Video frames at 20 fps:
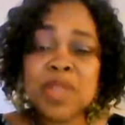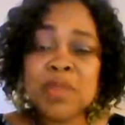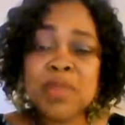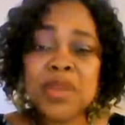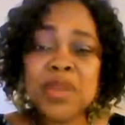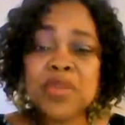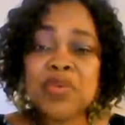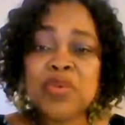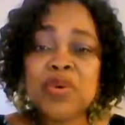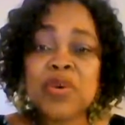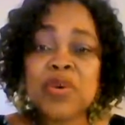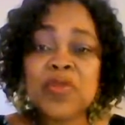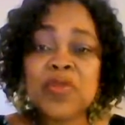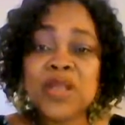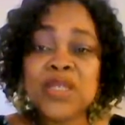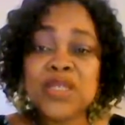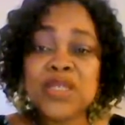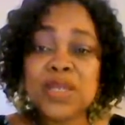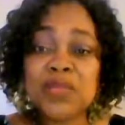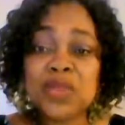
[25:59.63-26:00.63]
May the rock of
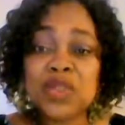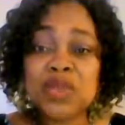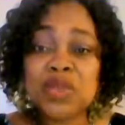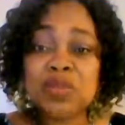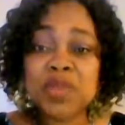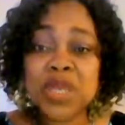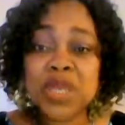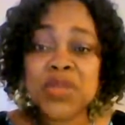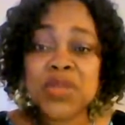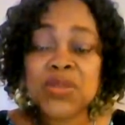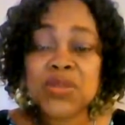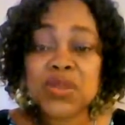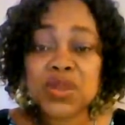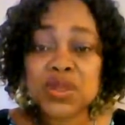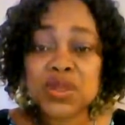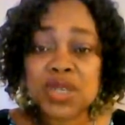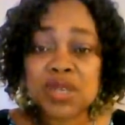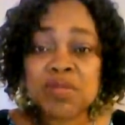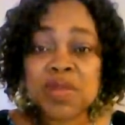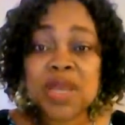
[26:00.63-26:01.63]
our salvation be
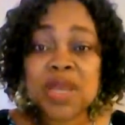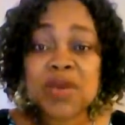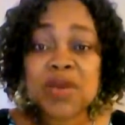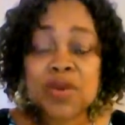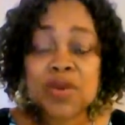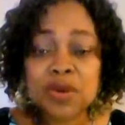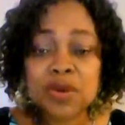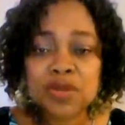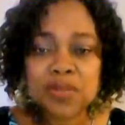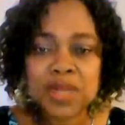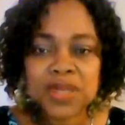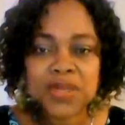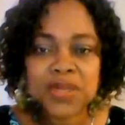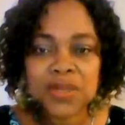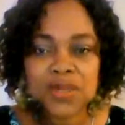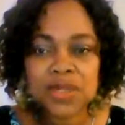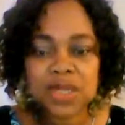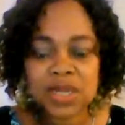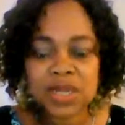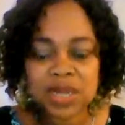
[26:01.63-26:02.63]
exalted. May our God be exalted